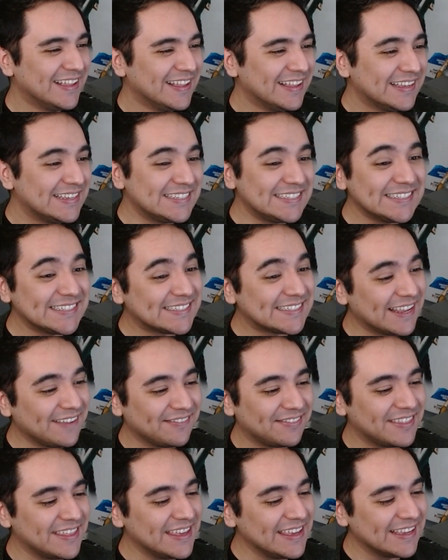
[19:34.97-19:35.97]
It's the same
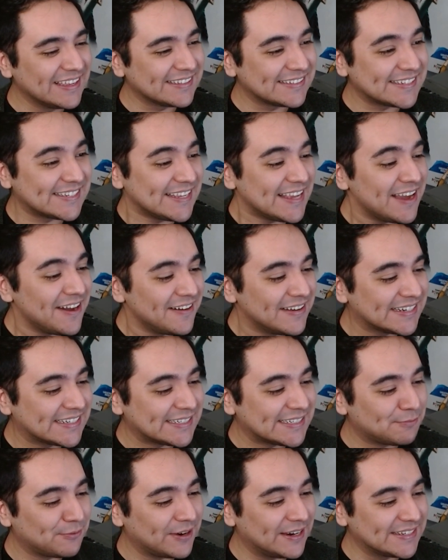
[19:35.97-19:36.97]
thing. See how
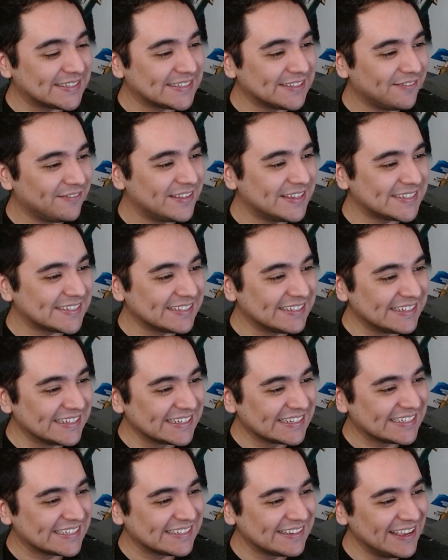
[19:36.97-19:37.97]
expressive this
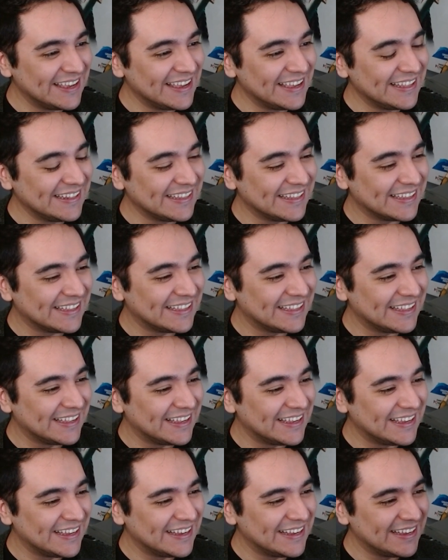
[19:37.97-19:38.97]
looks, man?
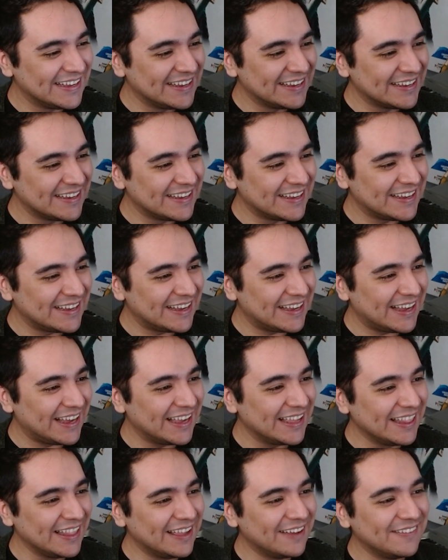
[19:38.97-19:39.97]

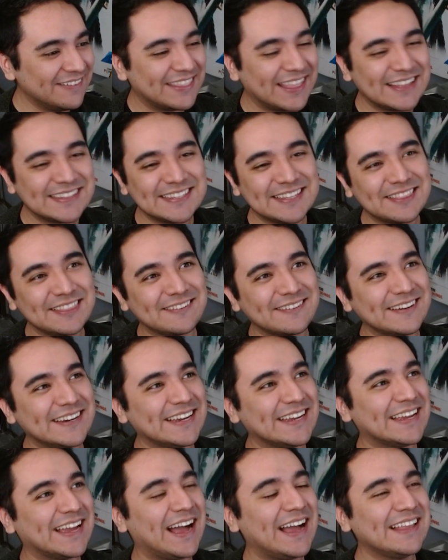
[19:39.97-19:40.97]
I love it. That's a
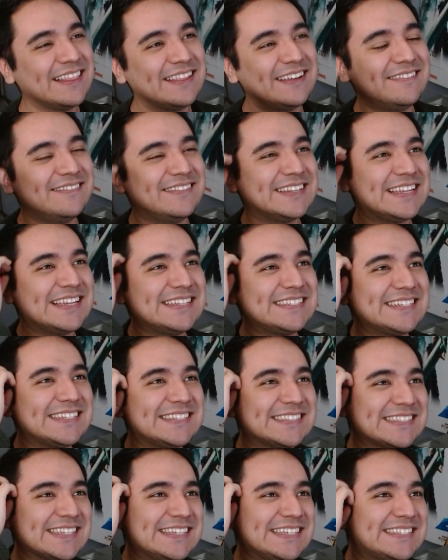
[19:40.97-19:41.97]
3. I love it.
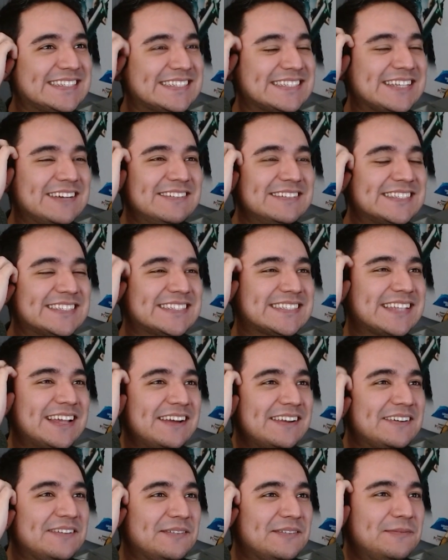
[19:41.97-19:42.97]
It's so
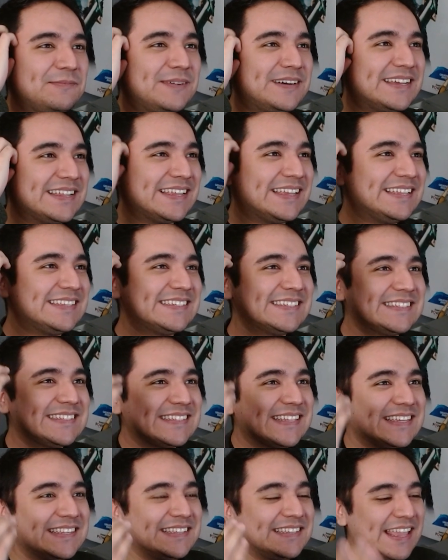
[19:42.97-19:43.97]
subtle, but
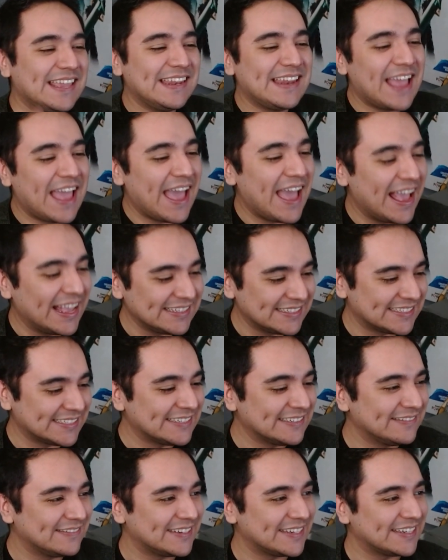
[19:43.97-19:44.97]
it adds
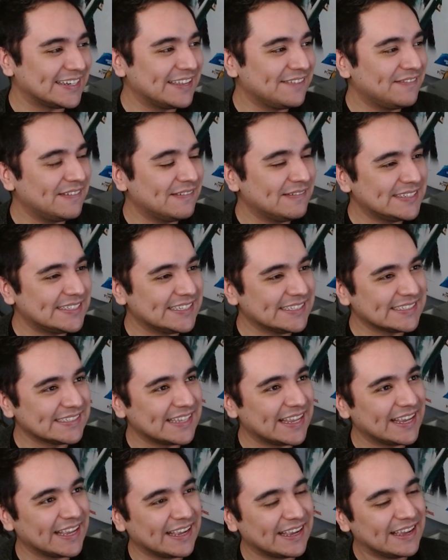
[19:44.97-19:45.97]
to it. If it was just
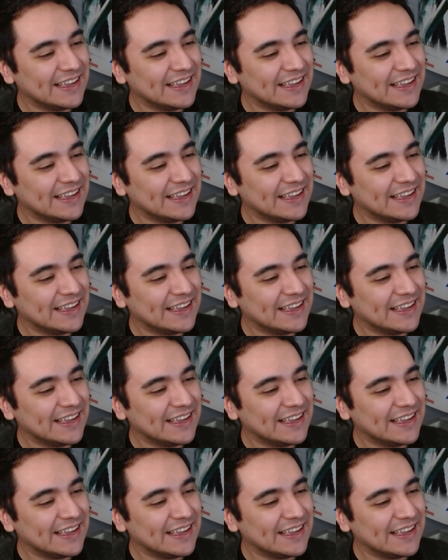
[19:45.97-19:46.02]
like